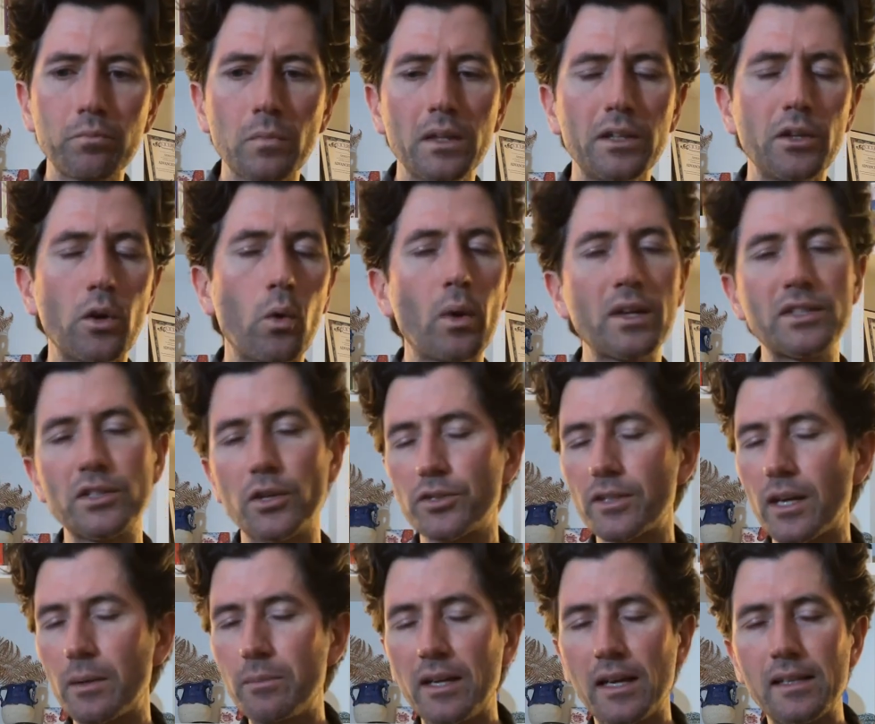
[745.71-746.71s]
West Coast
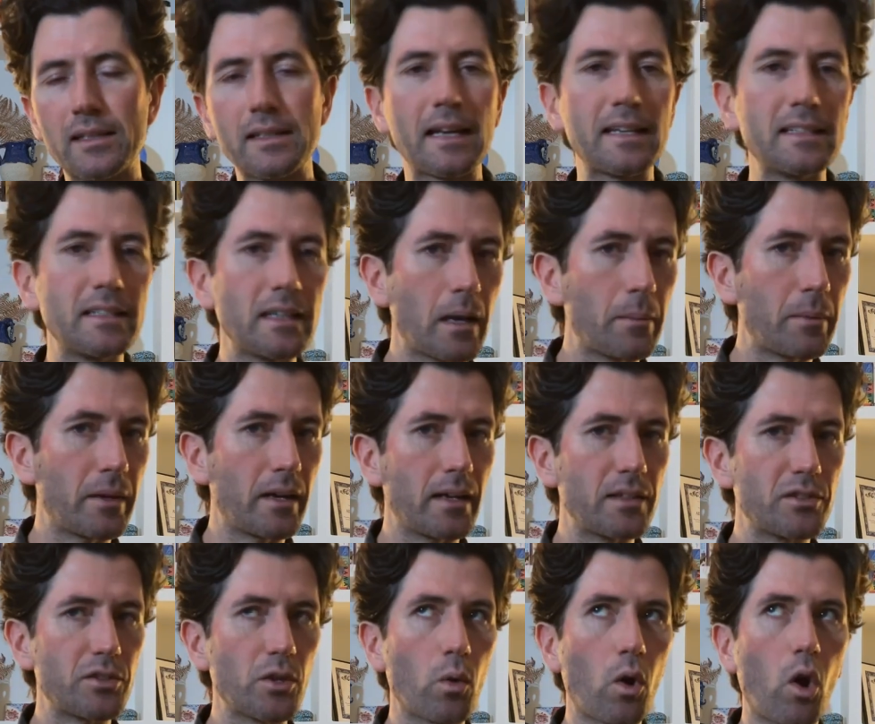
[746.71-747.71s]
IPAs and hazy
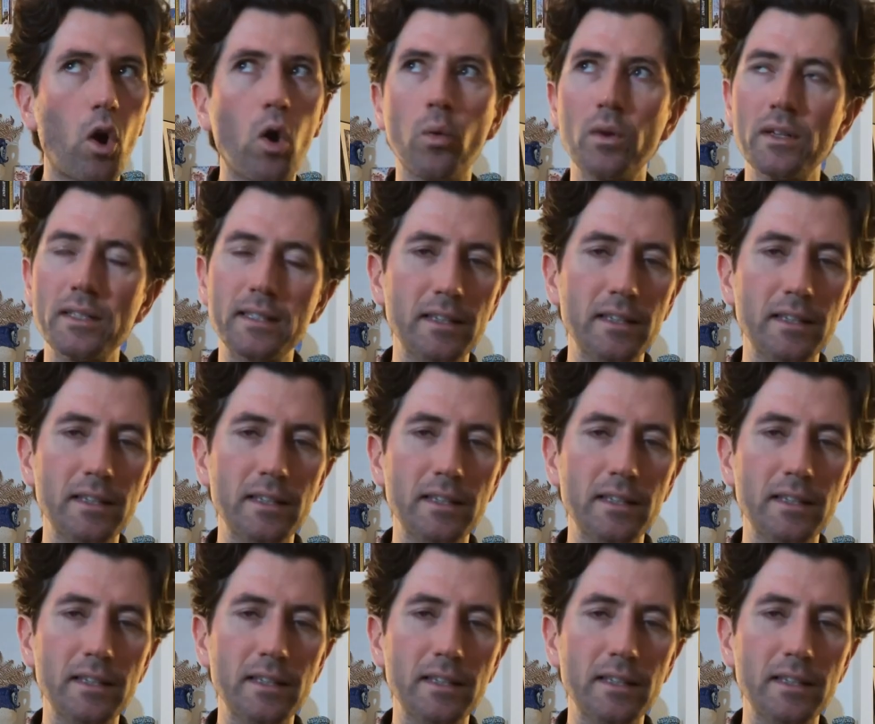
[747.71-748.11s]
IPAs don't always